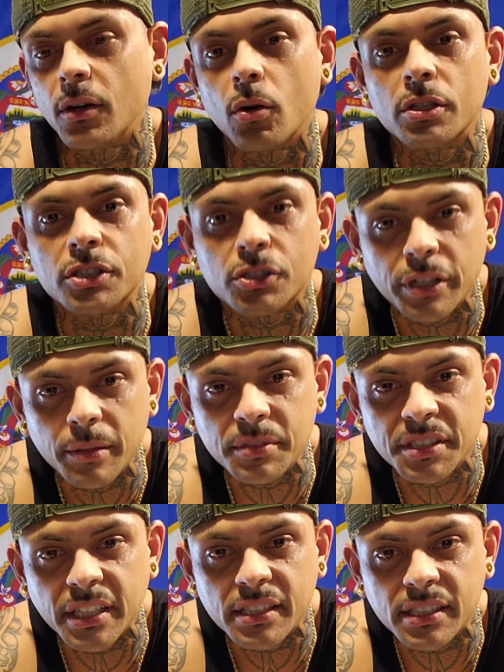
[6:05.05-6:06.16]
orange dream
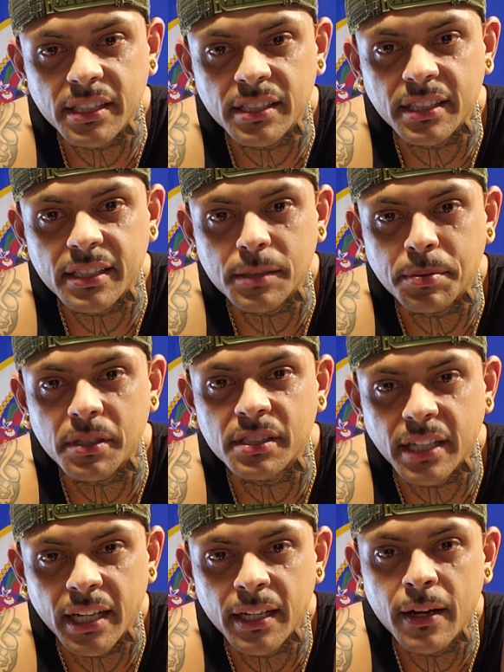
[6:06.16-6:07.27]

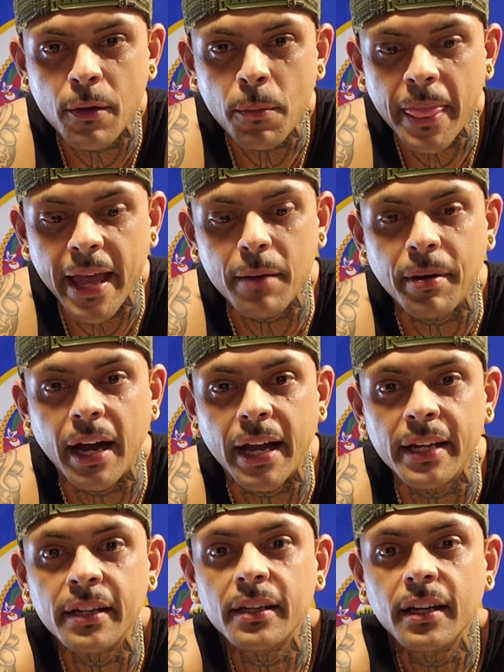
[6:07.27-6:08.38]
66% het pied.